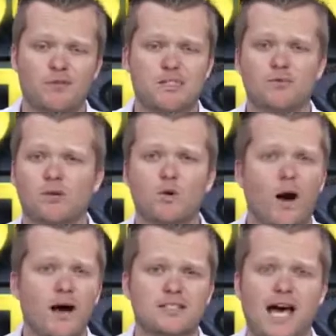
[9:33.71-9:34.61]
It didn't
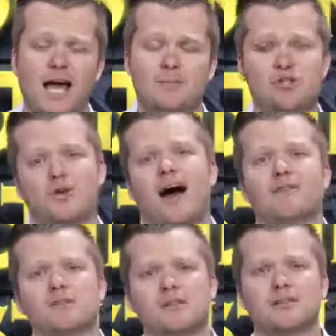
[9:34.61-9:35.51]
require time or
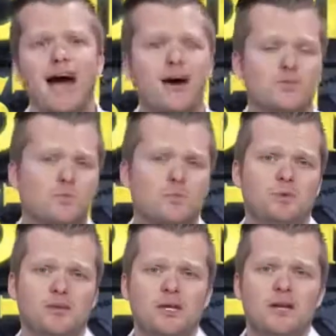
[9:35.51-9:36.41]
travel. It allows
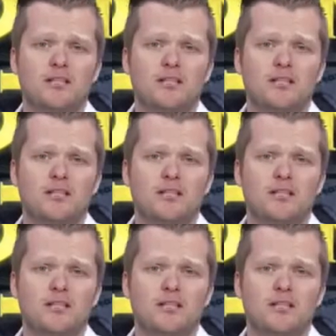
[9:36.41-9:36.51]
people